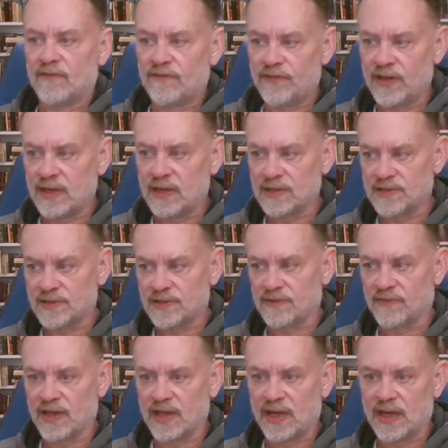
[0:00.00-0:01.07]
fitness
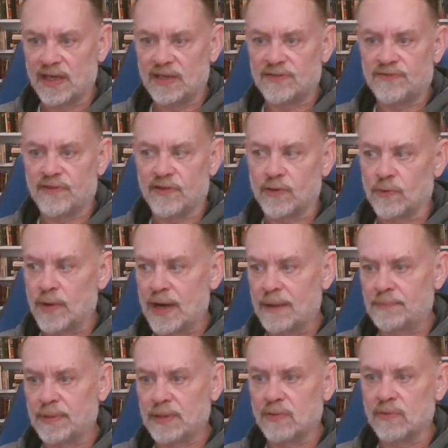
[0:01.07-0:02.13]
of the age for the
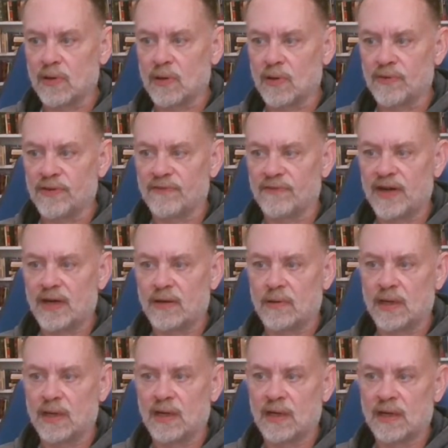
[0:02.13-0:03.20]
rapid growth of
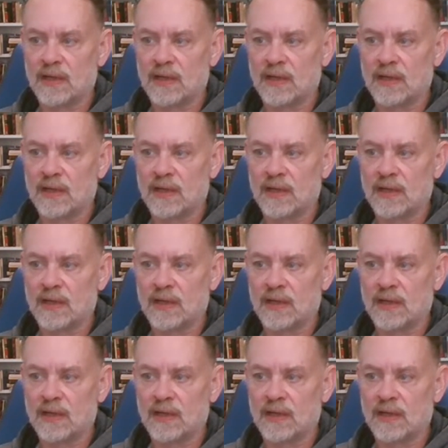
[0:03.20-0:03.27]
error,